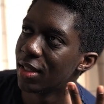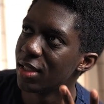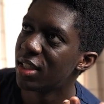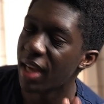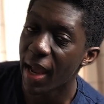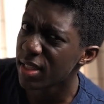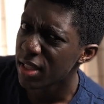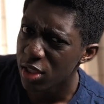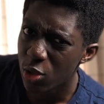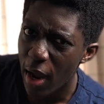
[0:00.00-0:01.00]

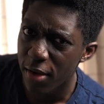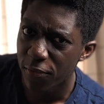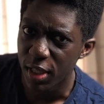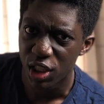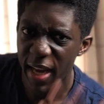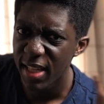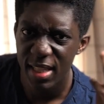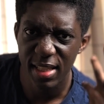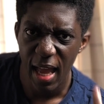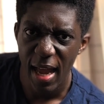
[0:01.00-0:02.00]
Shanks' Grand Fleet,
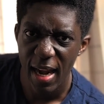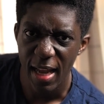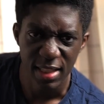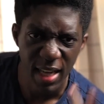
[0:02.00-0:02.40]
Shanks' allies,